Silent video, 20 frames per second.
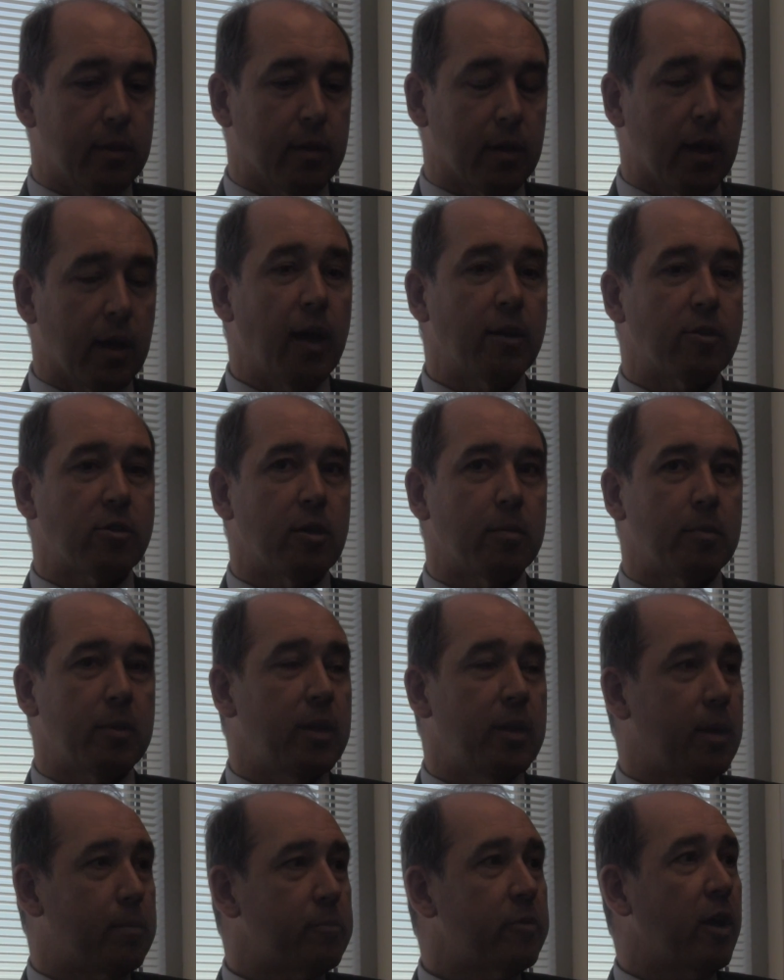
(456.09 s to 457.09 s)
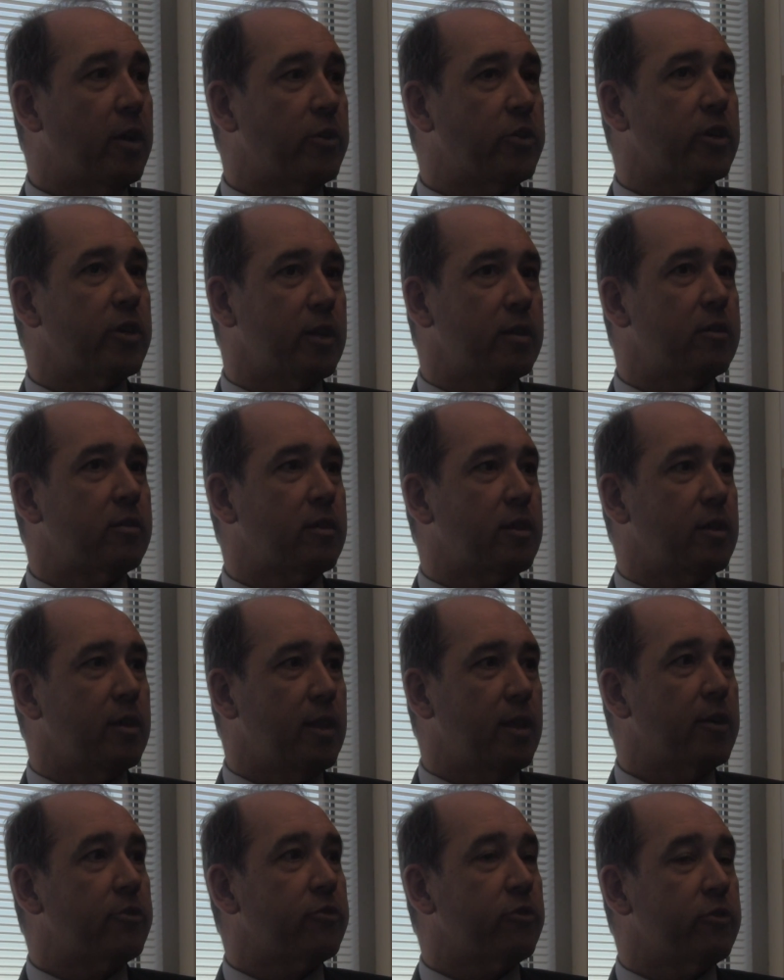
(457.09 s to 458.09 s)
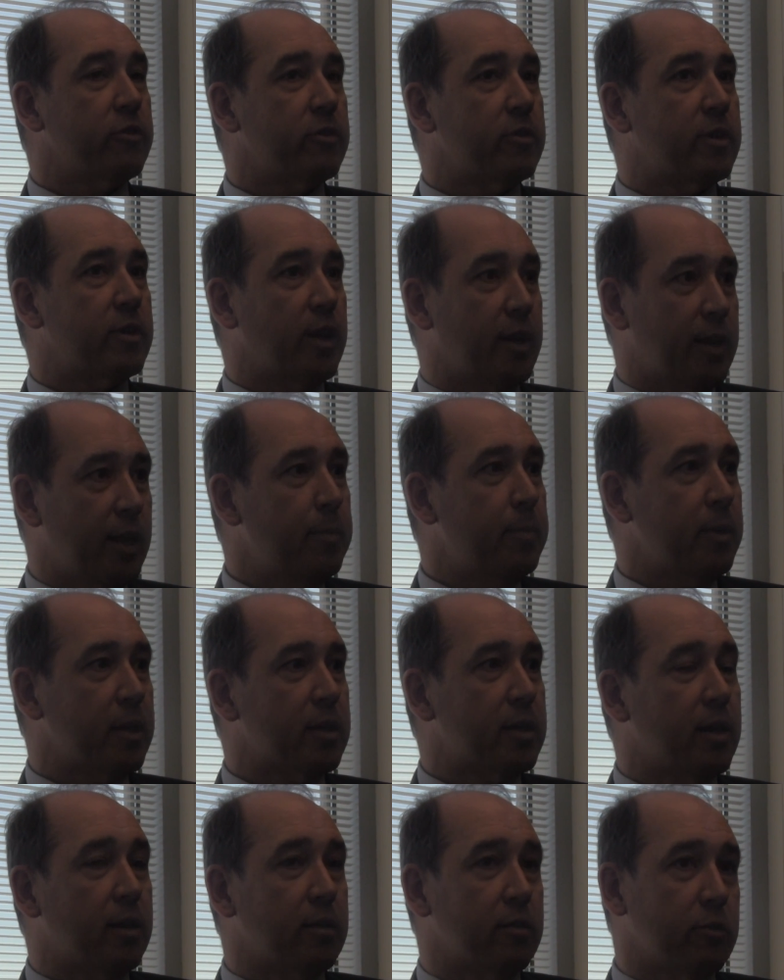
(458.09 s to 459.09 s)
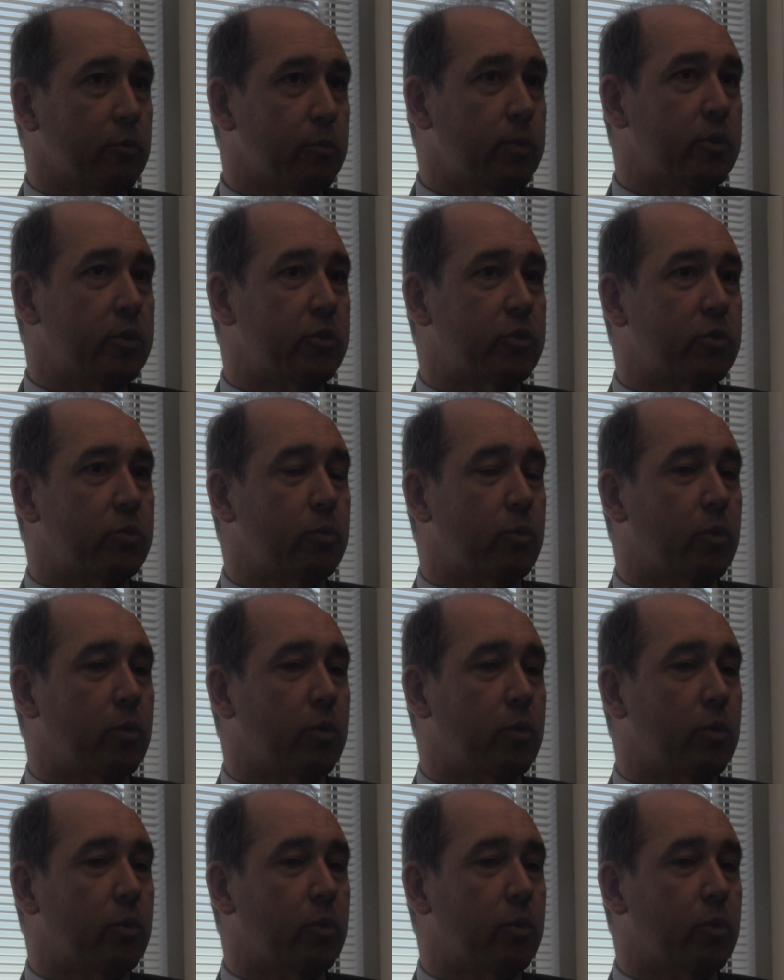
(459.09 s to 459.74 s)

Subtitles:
concept in that project is the electrodynamic tether, which